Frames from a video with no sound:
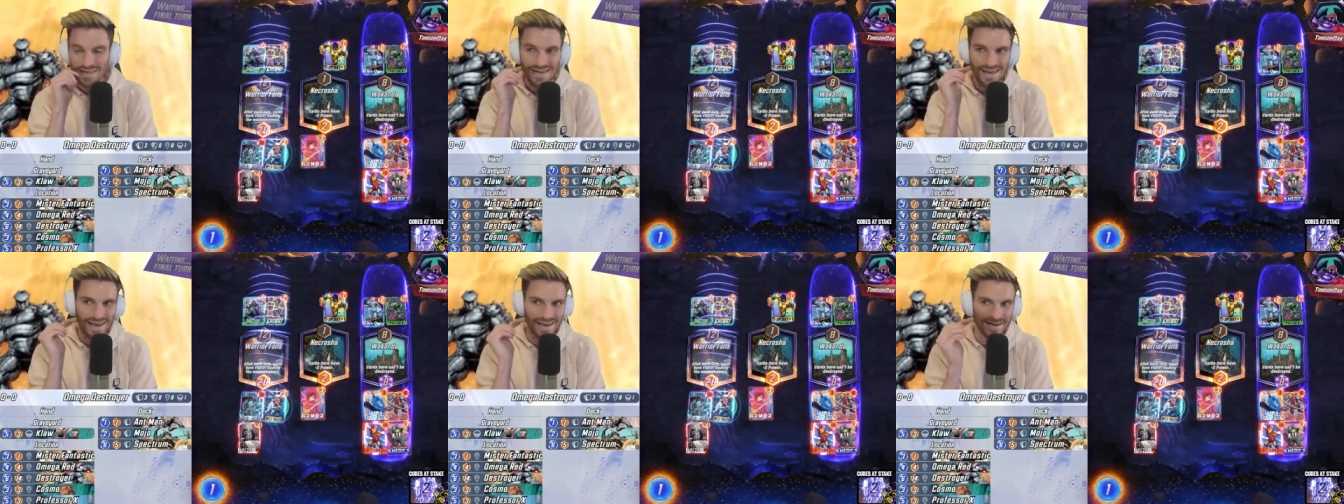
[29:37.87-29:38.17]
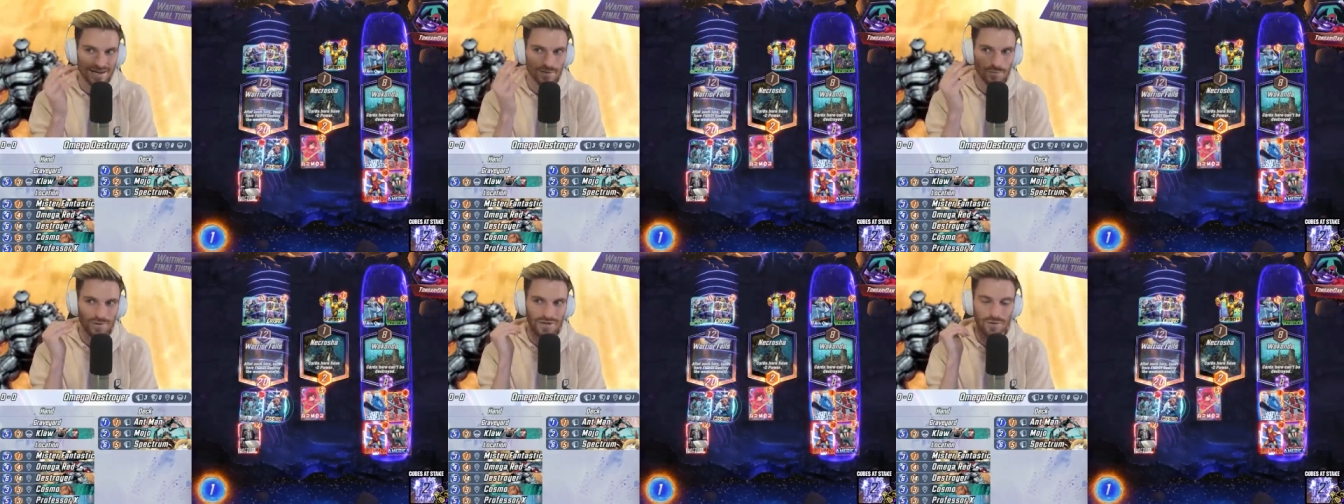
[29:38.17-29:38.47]

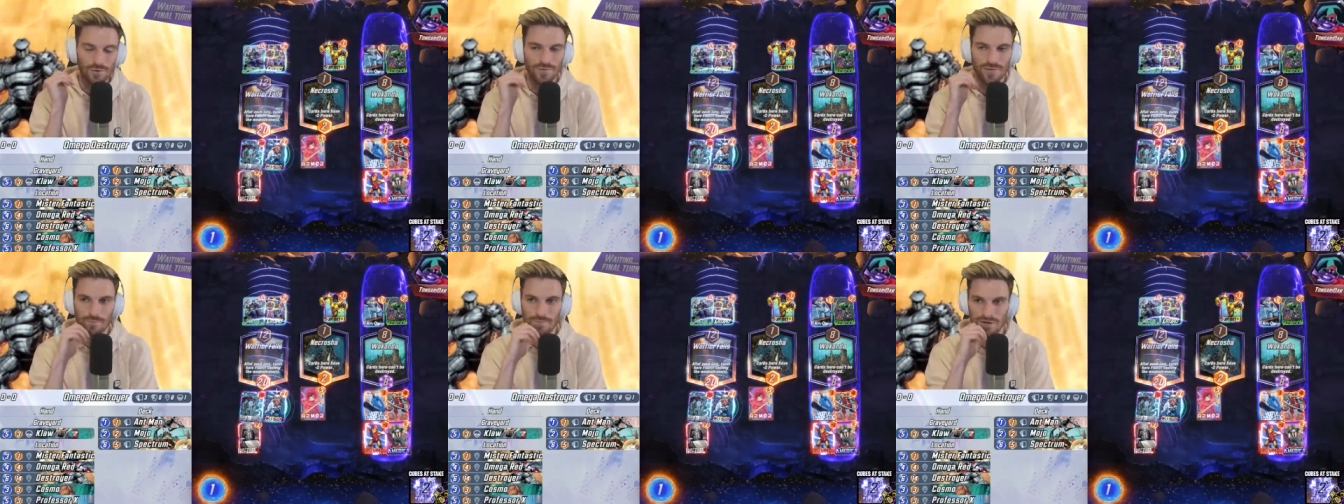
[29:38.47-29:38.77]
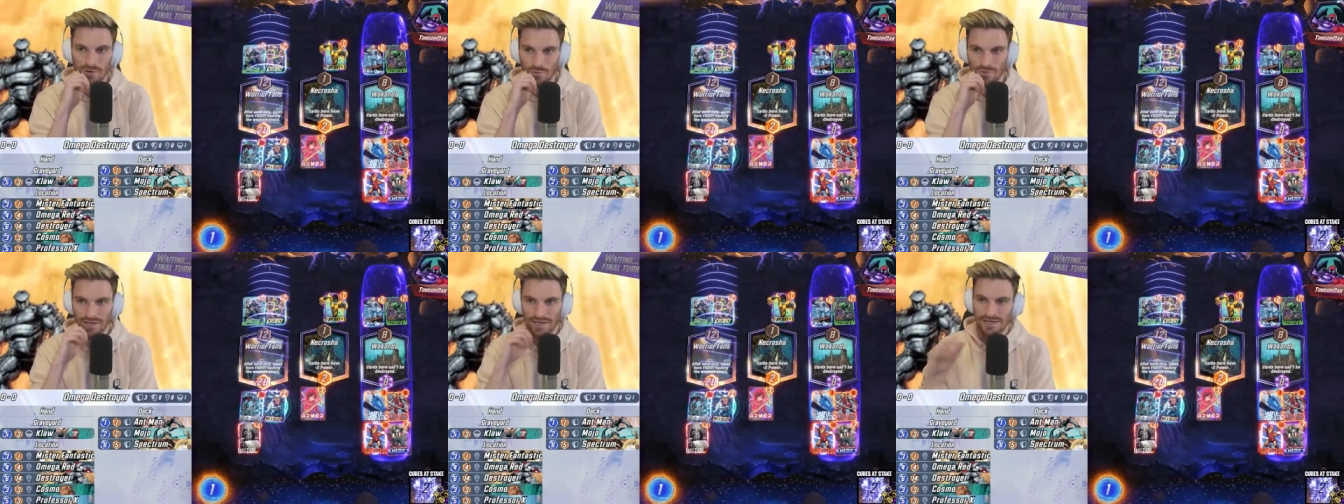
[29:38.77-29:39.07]
and we own the
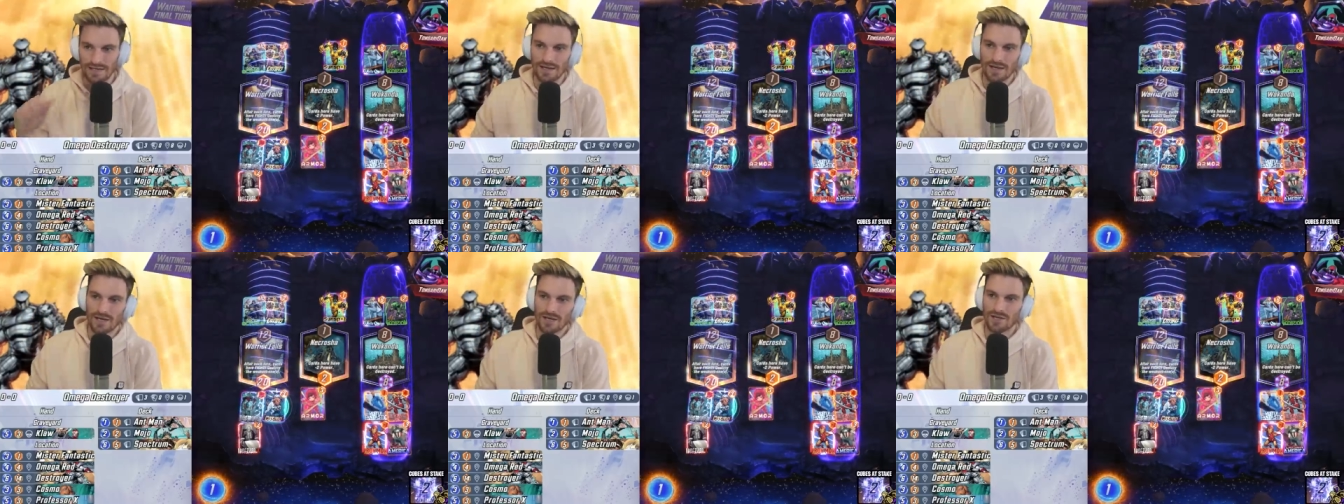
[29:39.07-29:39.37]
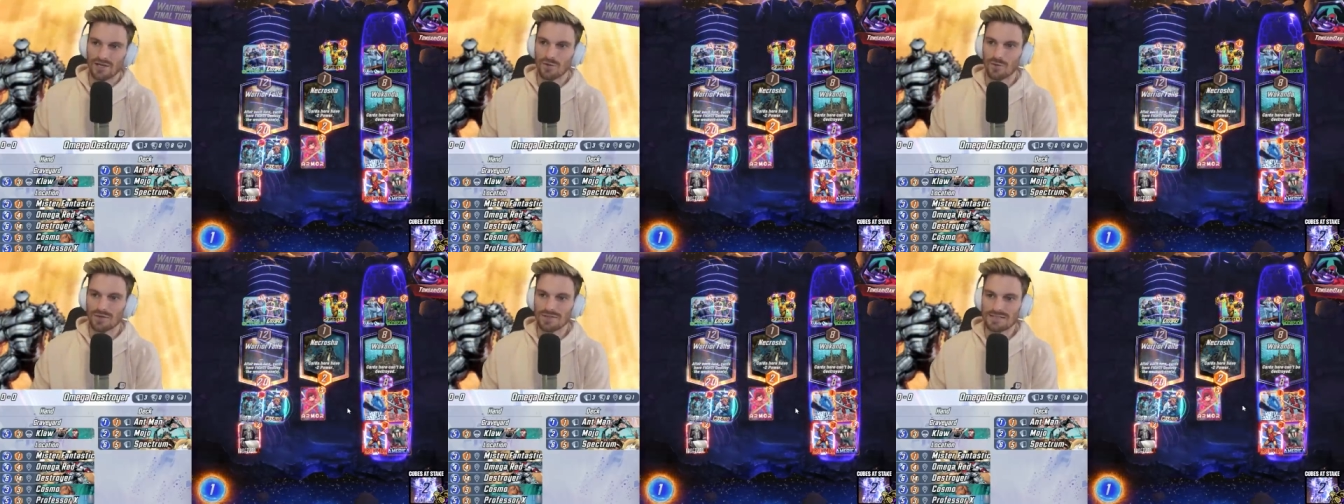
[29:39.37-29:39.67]
middle lane.
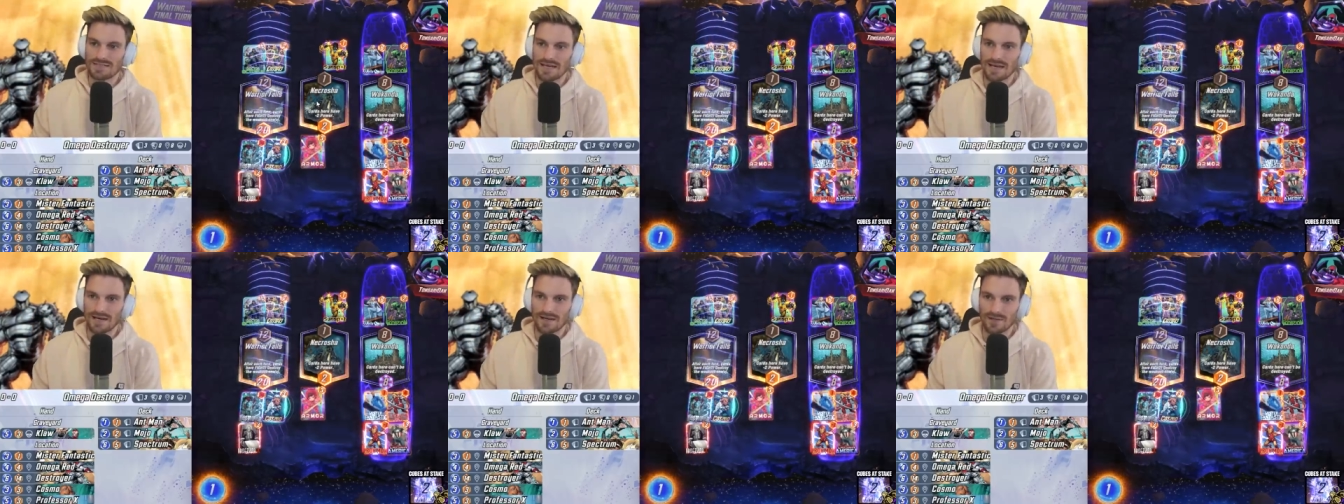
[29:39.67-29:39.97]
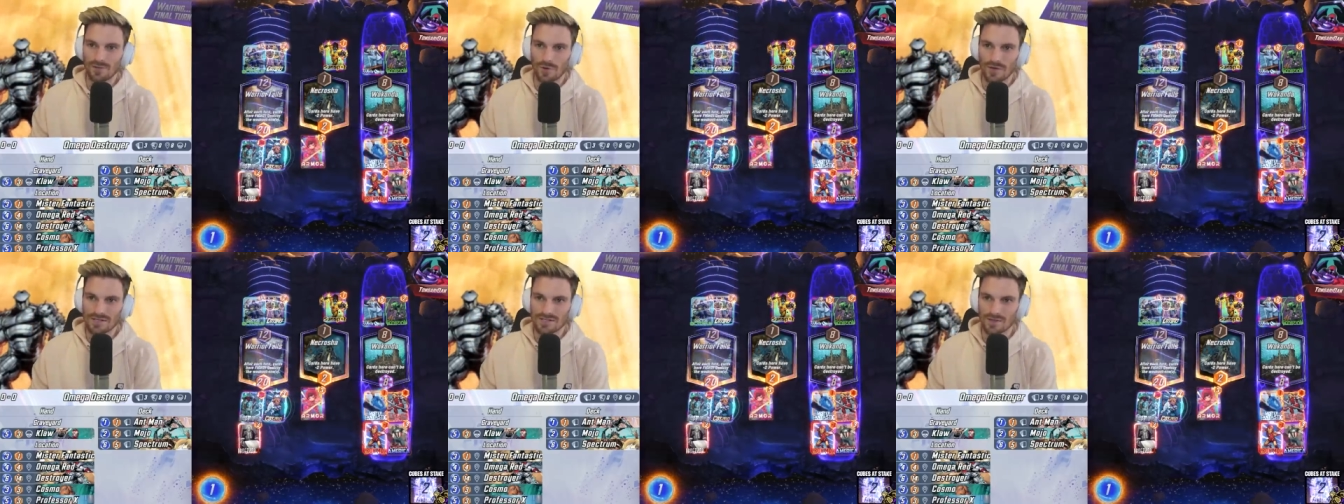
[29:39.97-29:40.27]
You know what, Dan,
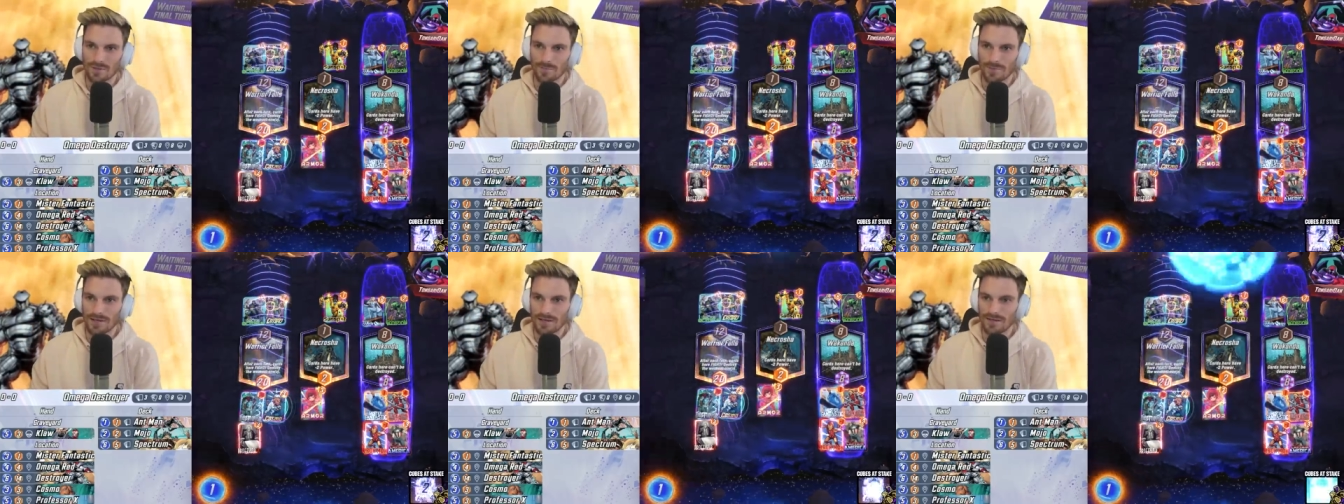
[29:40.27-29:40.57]
you SOB?